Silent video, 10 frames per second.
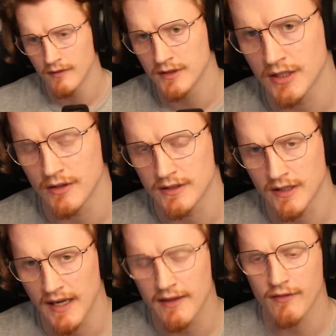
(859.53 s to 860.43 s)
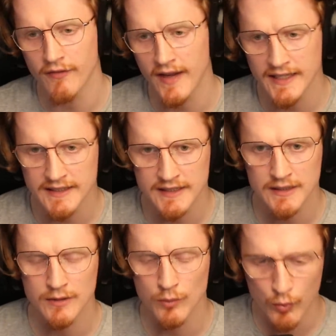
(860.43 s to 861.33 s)
So it's
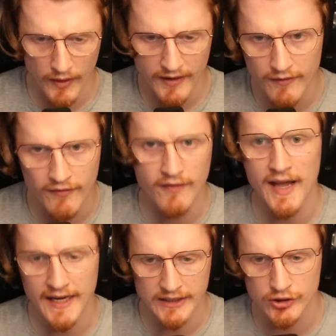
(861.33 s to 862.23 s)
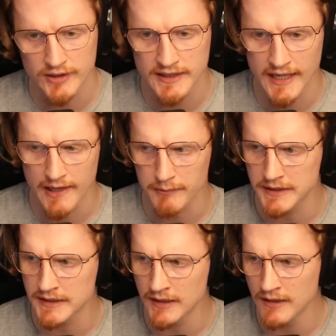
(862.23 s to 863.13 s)
Leatherface with extra steps.